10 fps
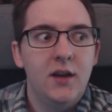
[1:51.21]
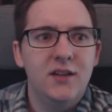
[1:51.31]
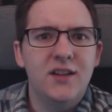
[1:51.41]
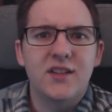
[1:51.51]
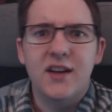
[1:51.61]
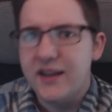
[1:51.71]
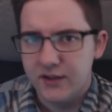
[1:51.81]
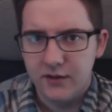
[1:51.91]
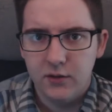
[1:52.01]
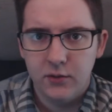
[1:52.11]

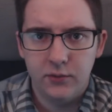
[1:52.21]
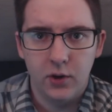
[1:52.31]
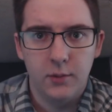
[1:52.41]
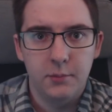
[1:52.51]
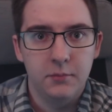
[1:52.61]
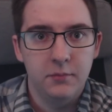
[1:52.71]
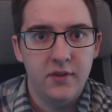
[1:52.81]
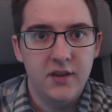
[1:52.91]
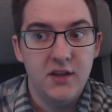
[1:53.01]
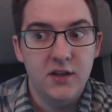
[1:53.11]
disconnected from
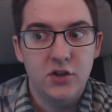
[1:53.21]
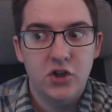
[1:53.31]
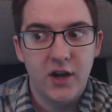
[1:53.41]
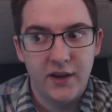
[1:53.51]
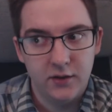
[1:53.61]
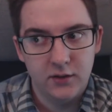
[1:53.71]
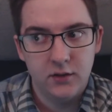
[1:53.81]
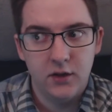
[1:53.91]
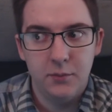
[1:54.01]
the channel,